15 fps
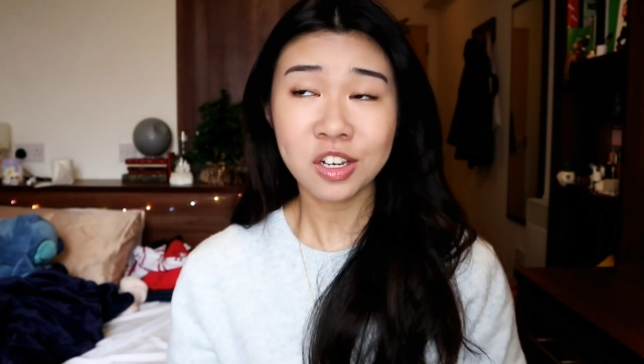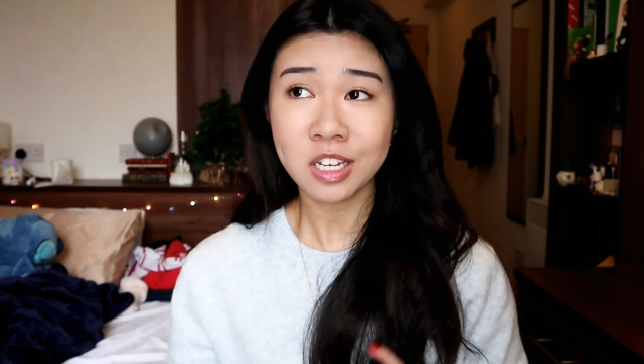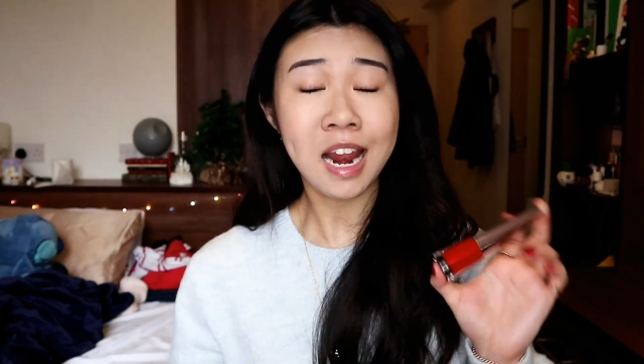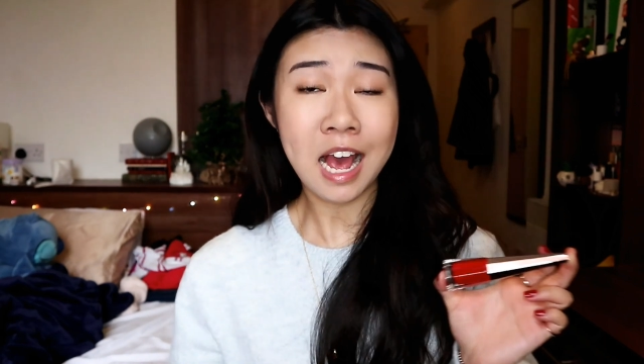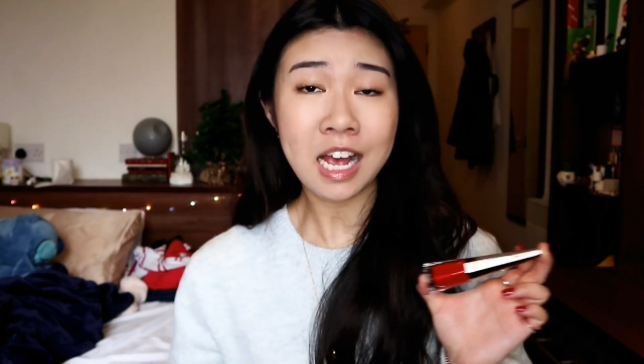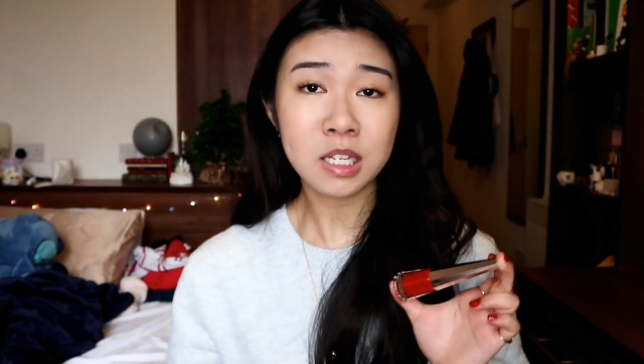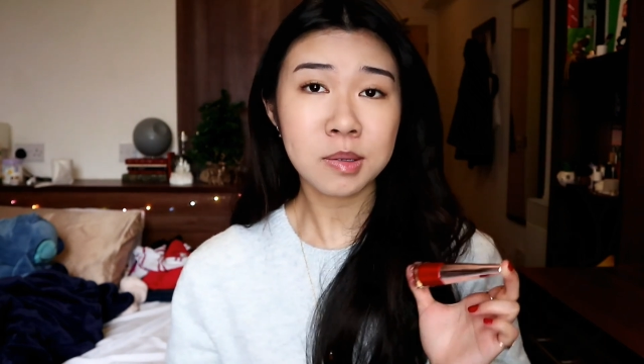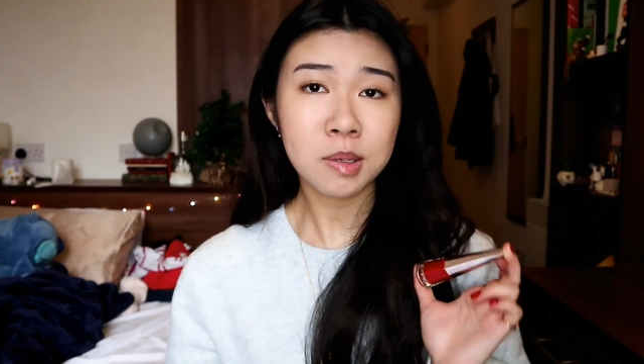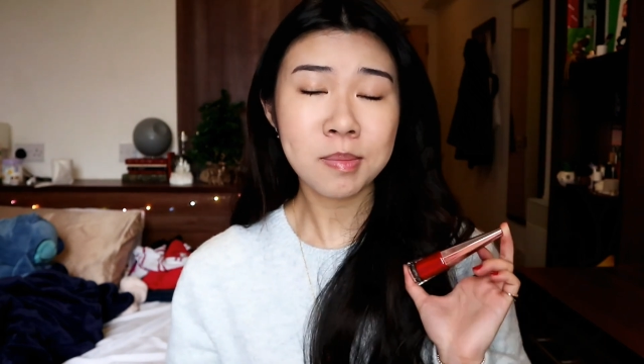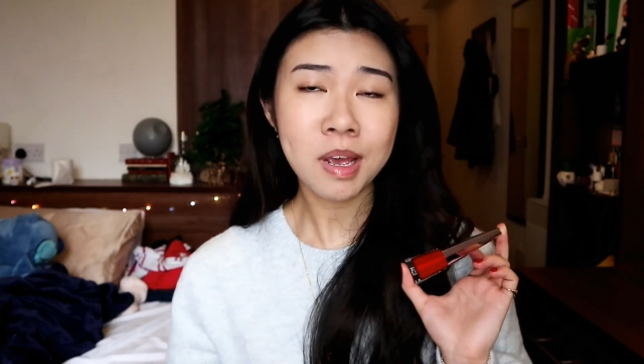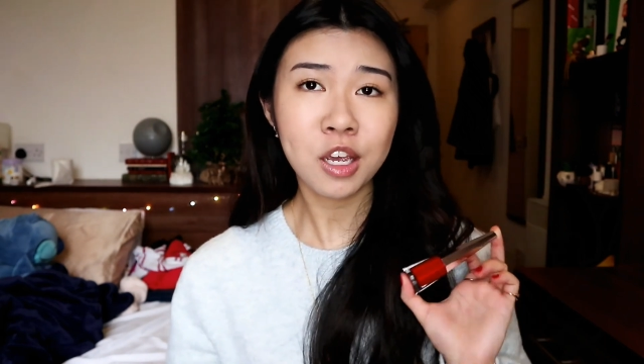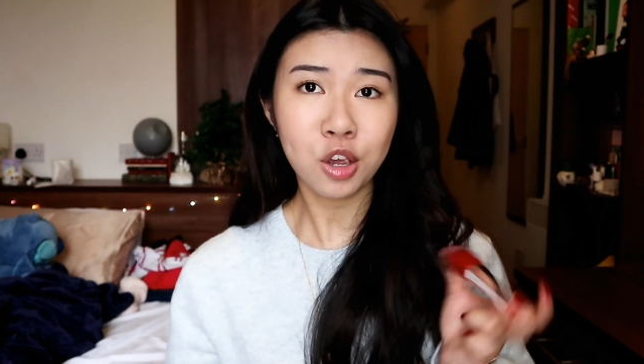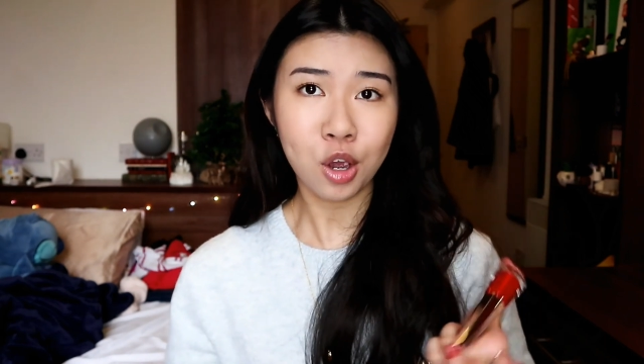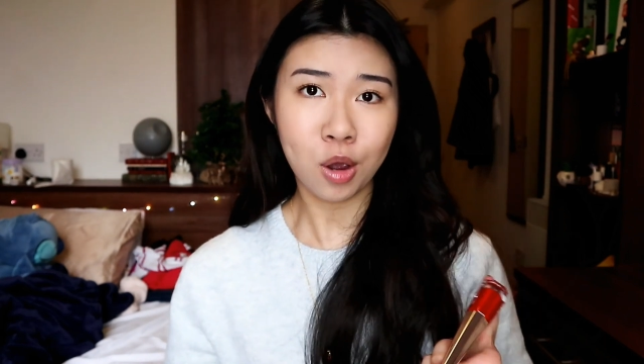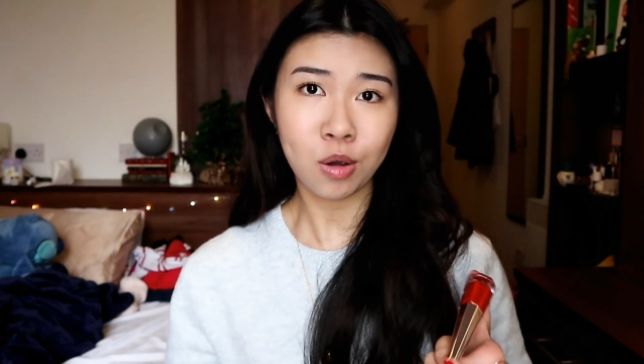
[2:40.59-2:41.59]
It has been my
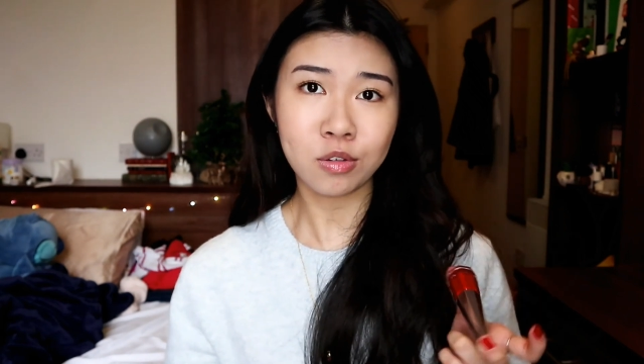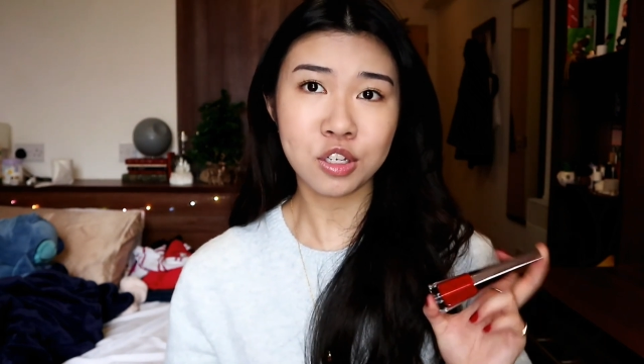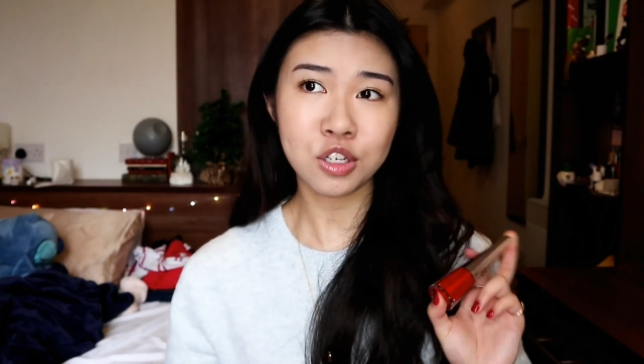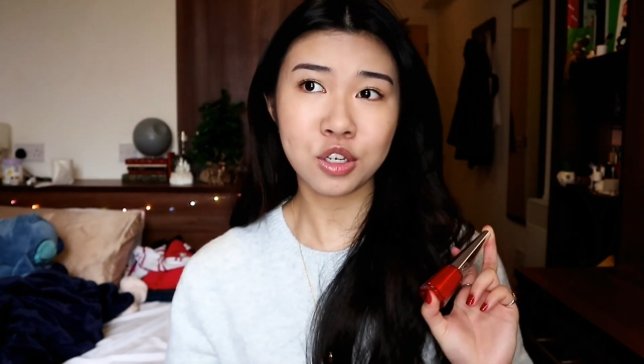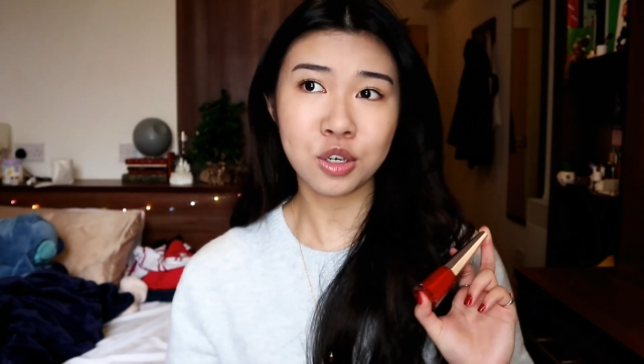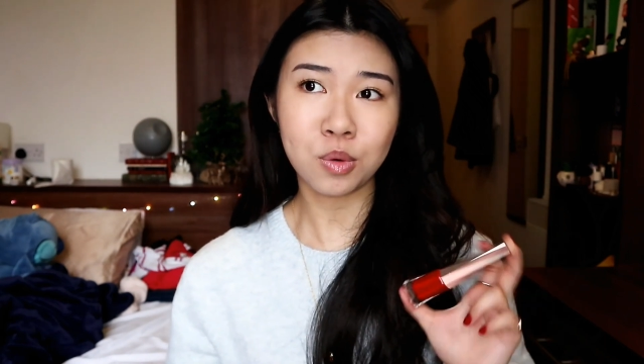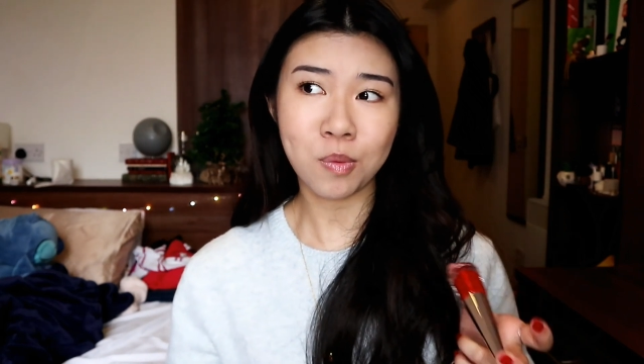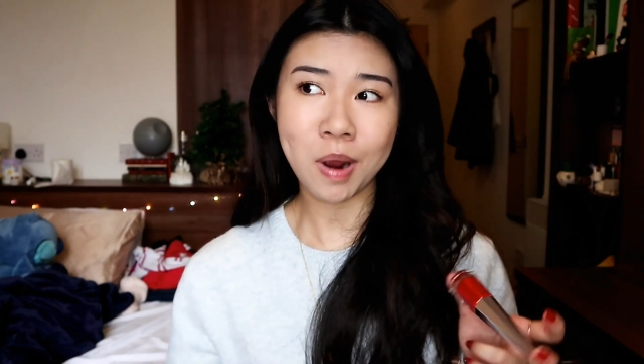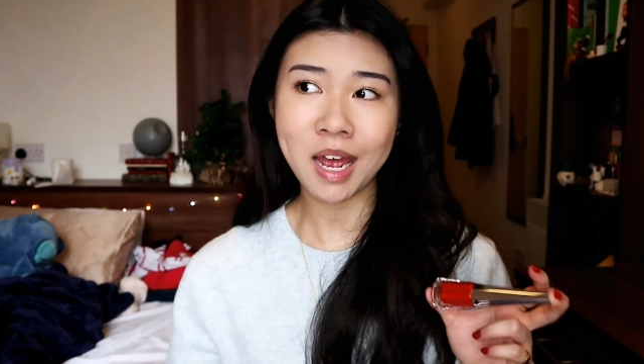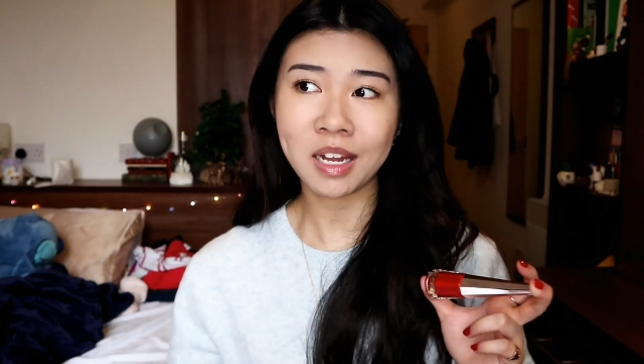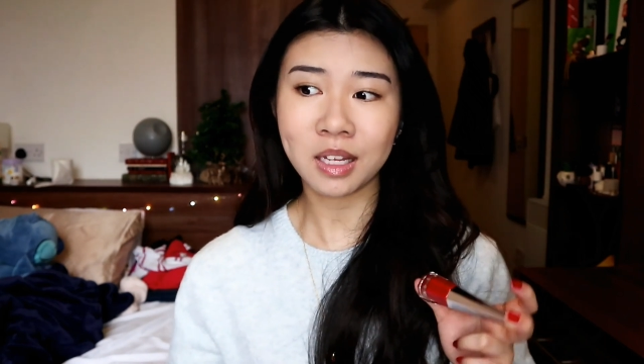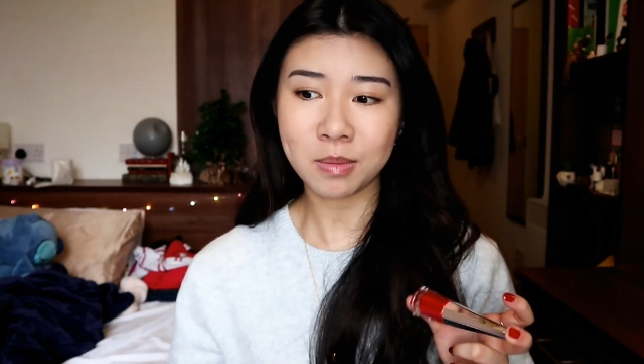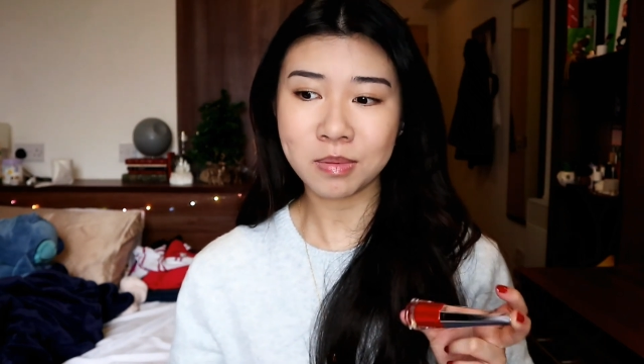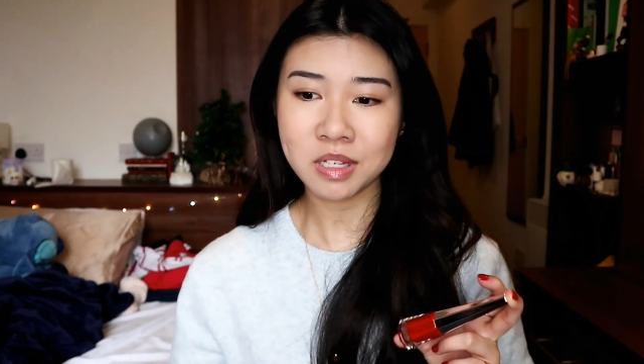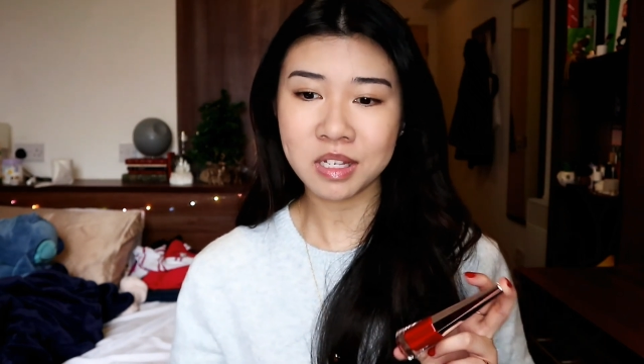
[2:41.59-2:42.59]
go-to red
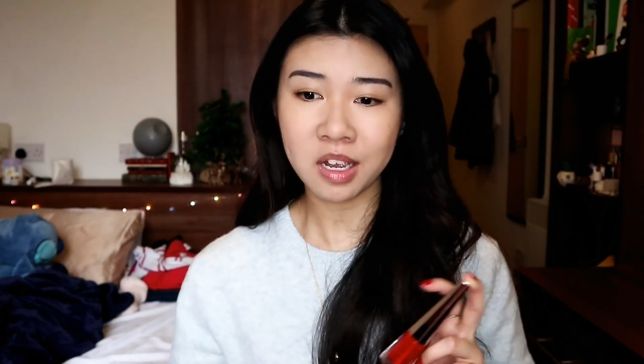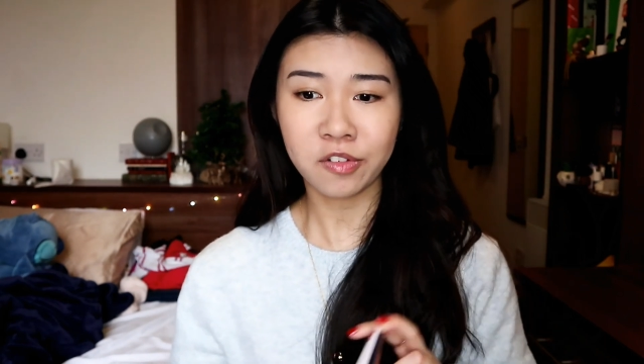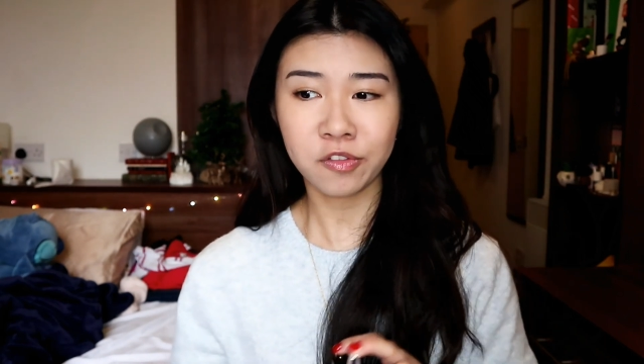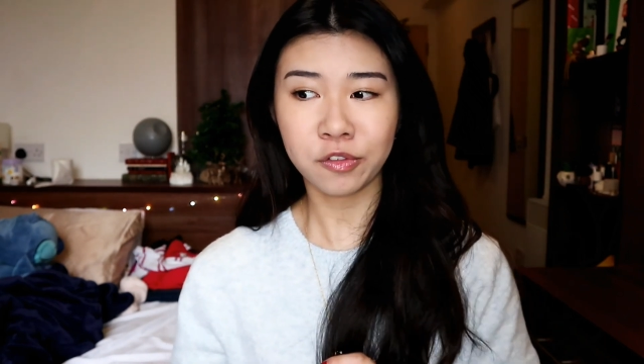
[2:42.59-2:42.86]
lipstick